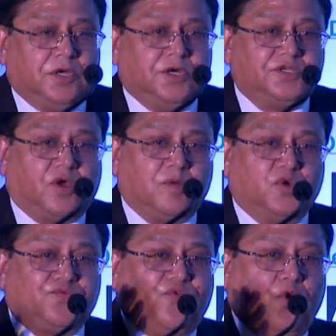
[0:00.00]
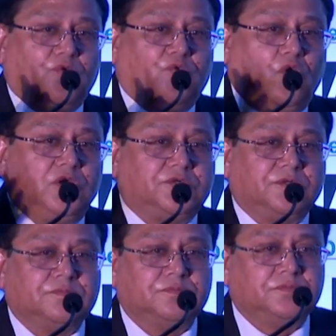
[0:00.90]
It's almost 4 volt
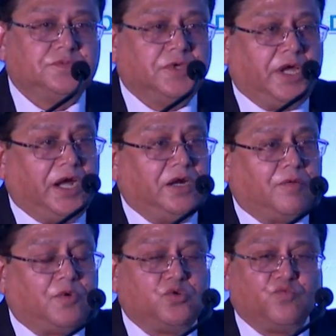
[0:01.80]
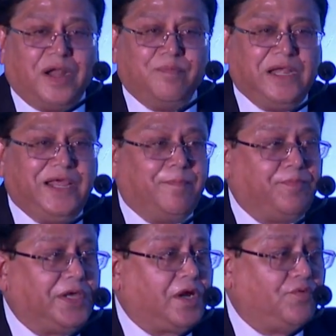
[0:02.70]
and about 1
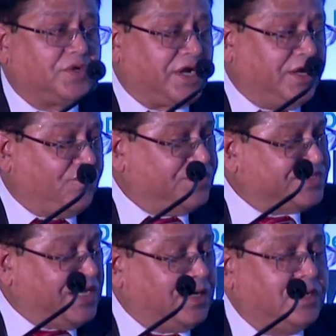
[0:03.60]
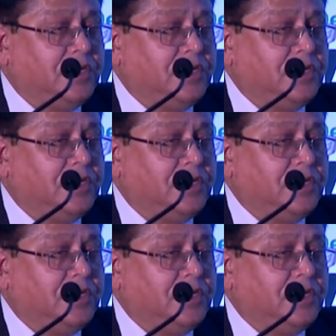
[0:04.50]
milliampere hour kind of a cell.